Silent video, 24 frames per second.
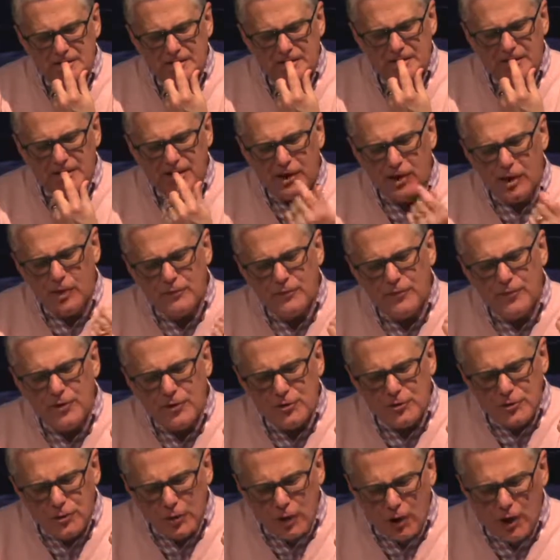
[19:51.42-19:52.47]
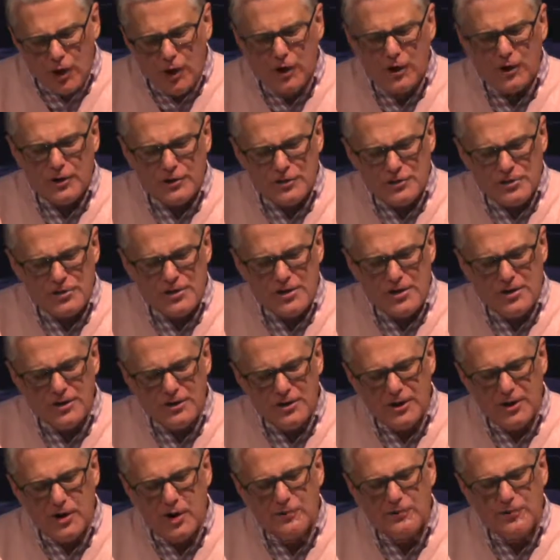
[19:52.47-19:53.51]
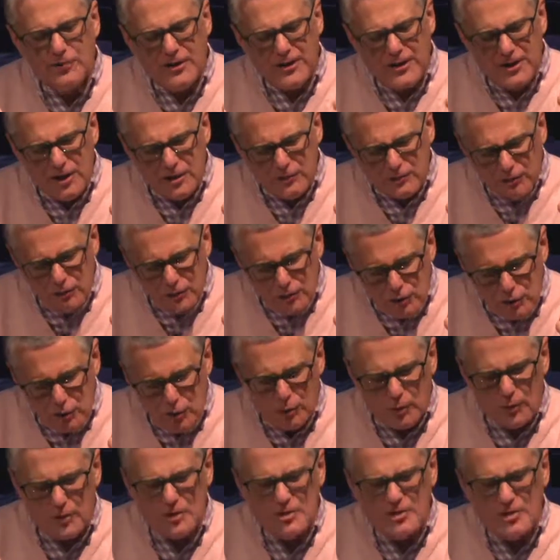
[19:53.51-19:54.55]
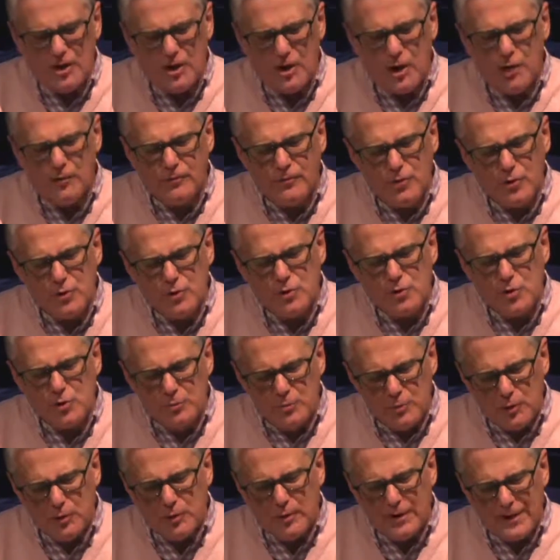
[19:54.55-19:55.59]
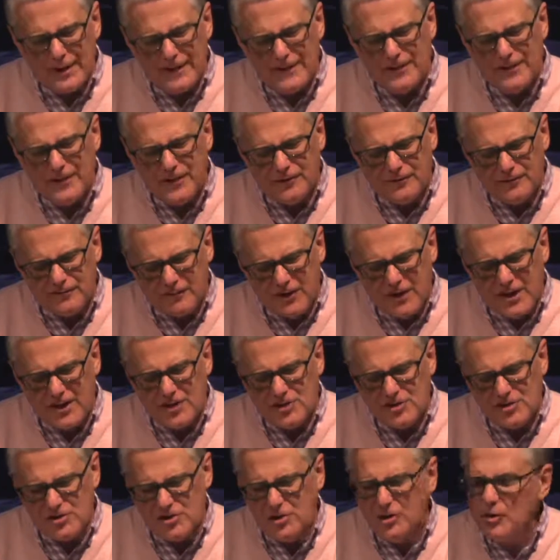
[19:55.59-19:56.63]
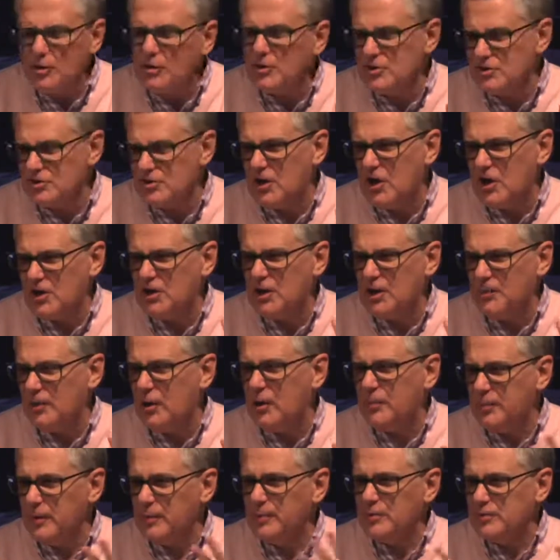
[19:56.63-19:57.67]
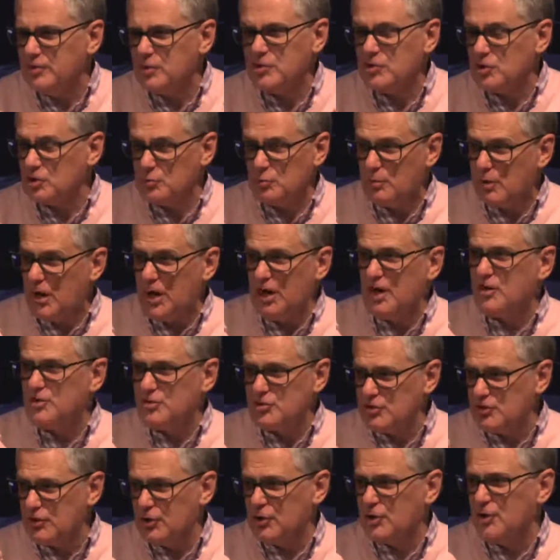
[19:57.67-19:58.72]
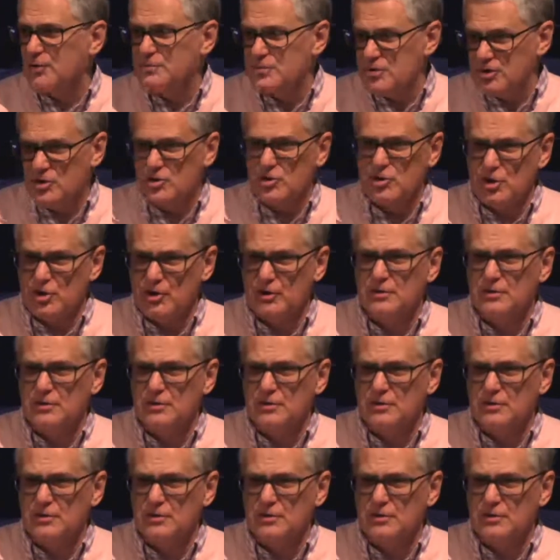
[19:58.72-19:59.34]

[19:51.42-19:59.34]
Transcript: Look out for the dogs. Look out for the evildoers. Look out for those who mutilate the flesh. You know what he's talking about people that just rely on circumcision.